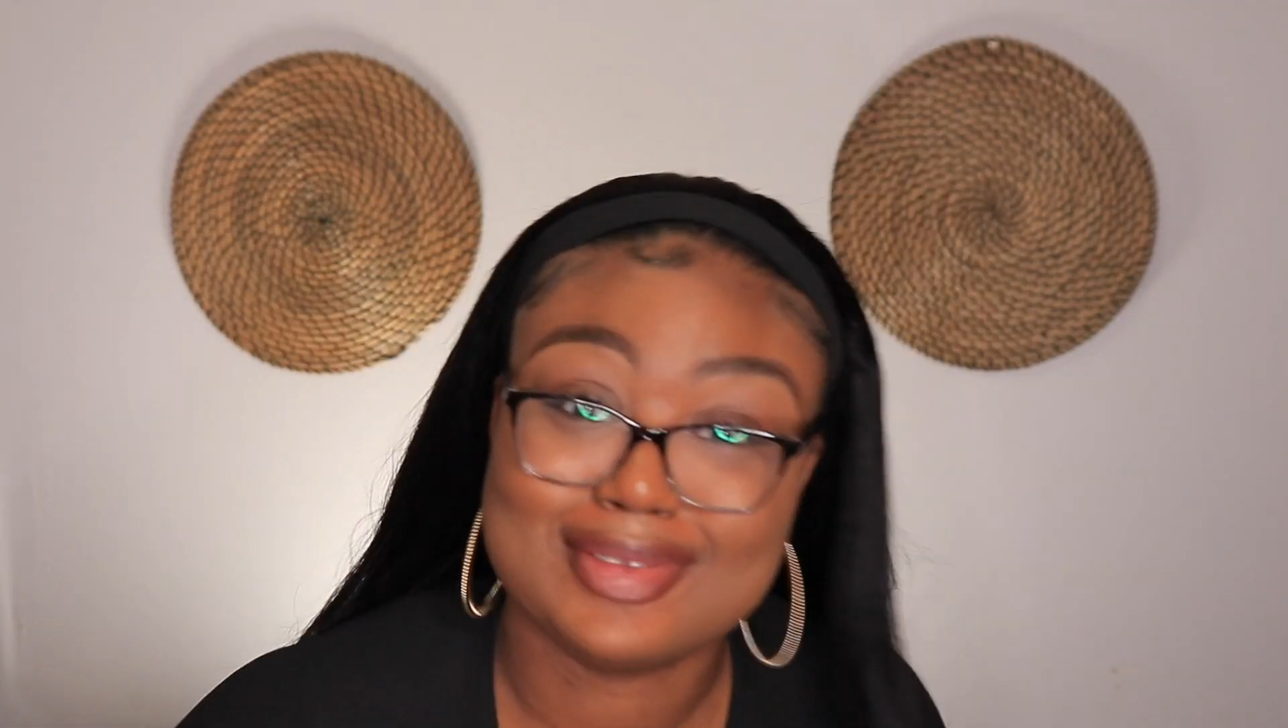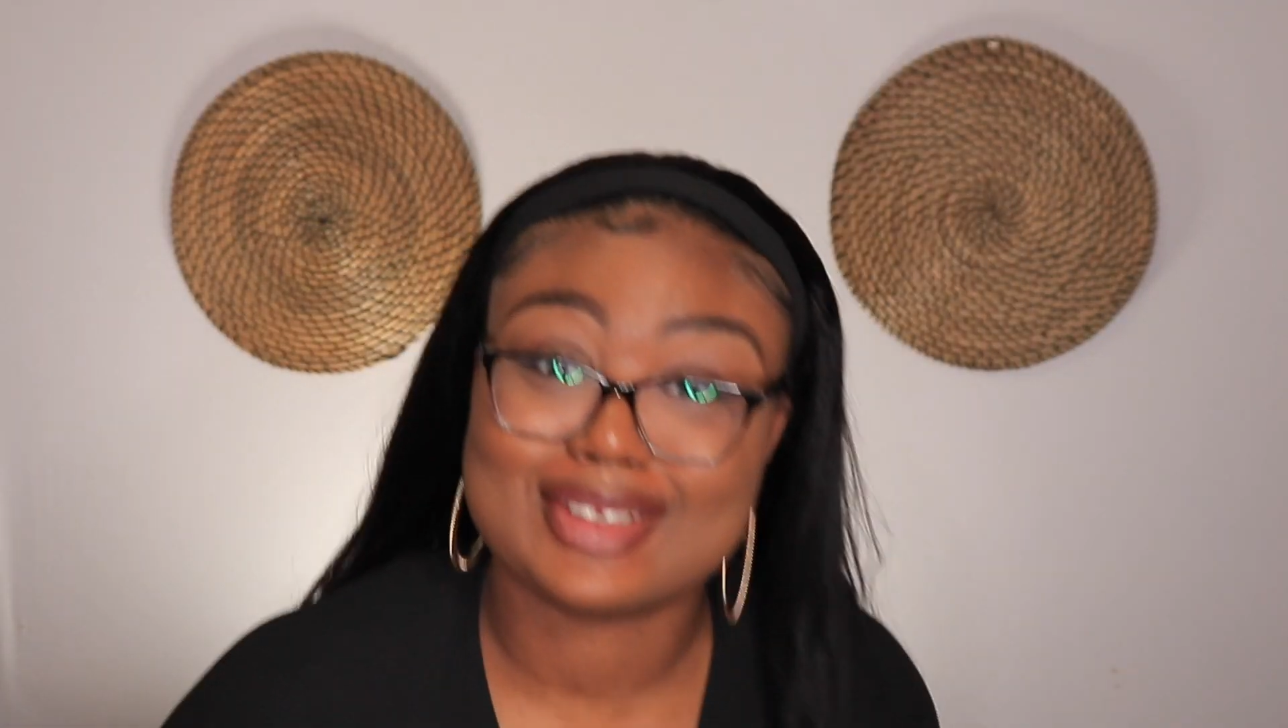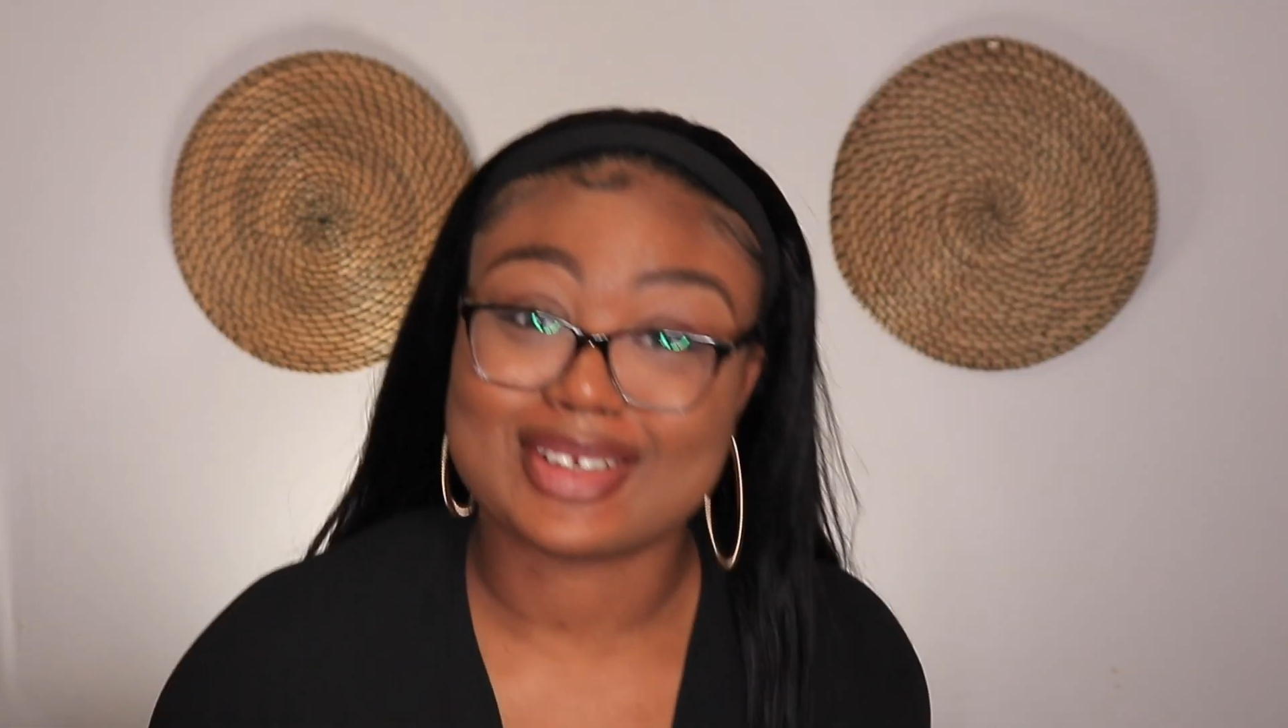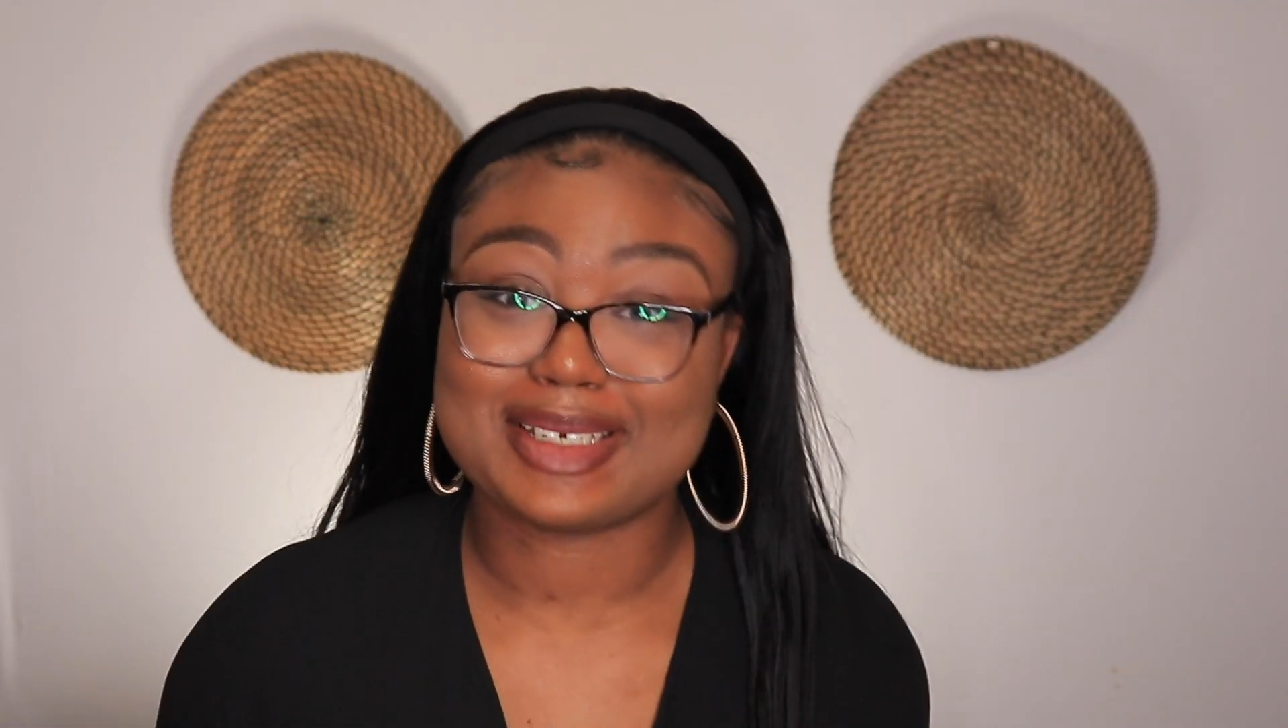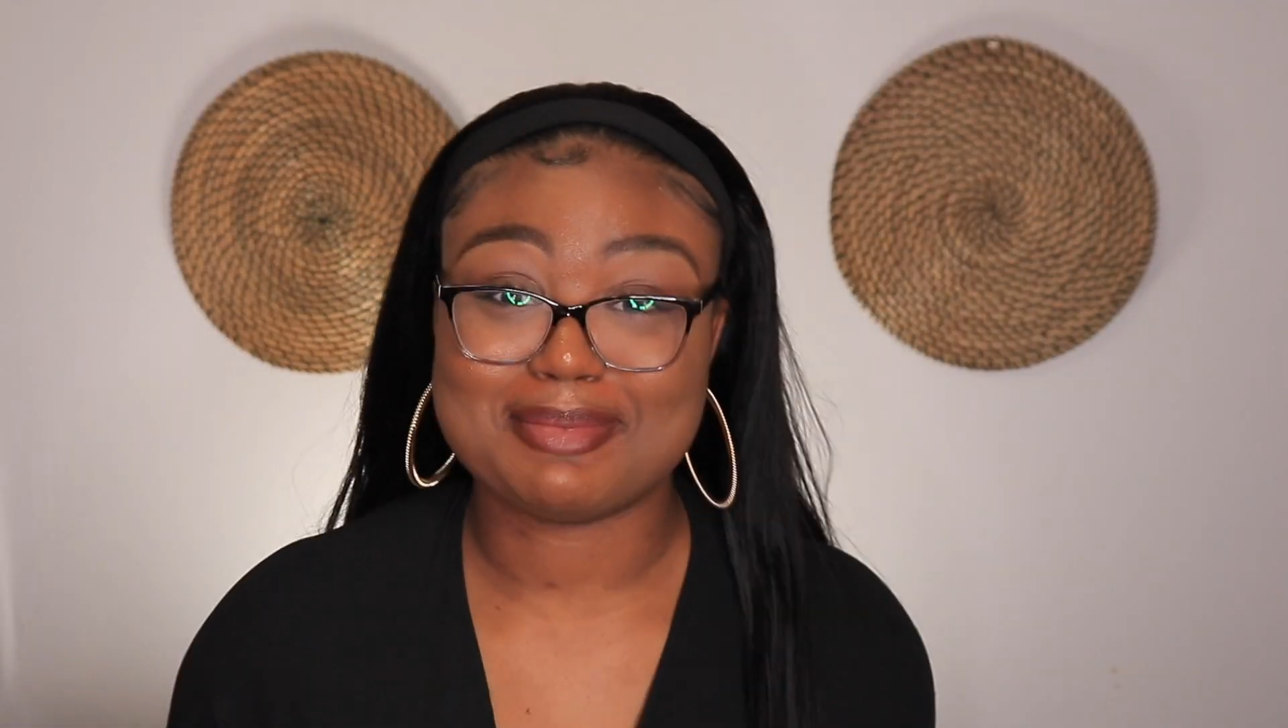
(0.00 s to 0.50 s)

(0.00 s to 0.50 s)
touching